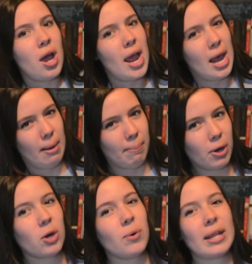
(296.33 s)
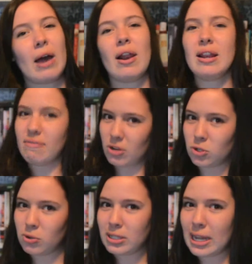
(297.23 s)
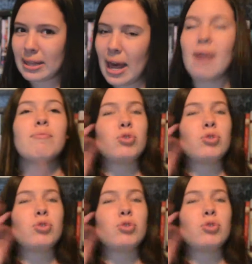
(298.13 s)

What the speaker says: in a book without any visuals like that.